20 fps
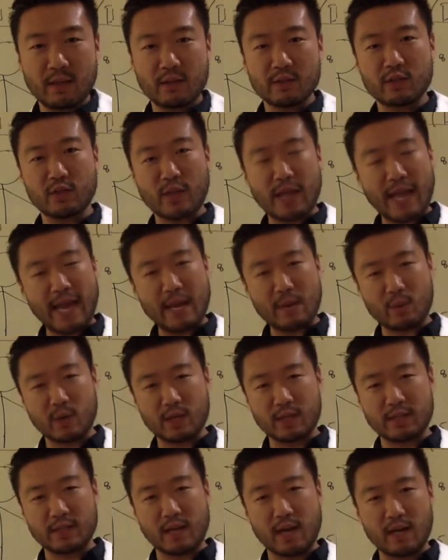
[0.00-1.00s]
Today we're
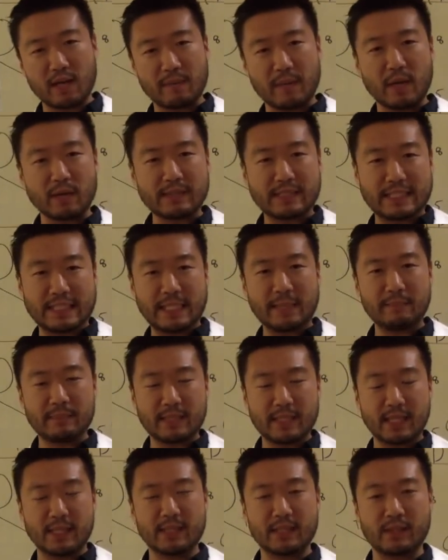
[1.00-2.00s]
going to talk about deep
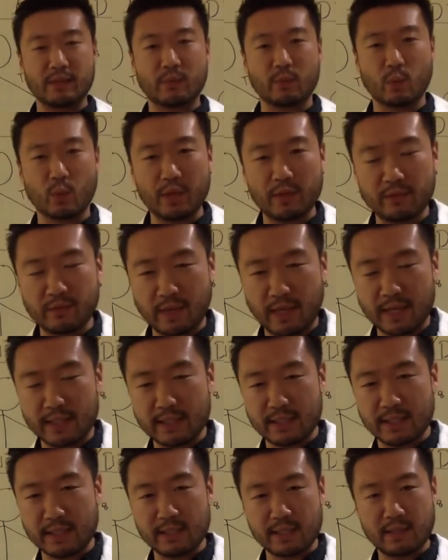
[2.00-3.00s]
tendon
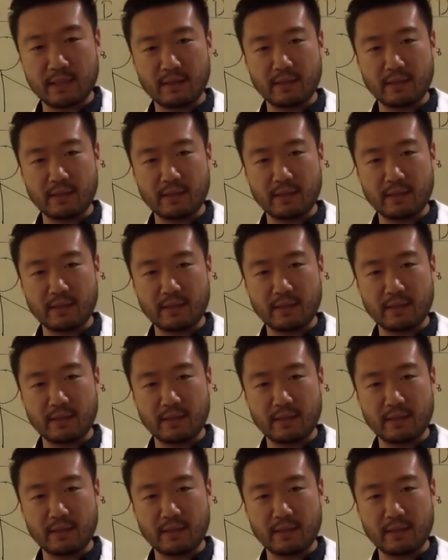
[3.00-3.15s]
reflexes,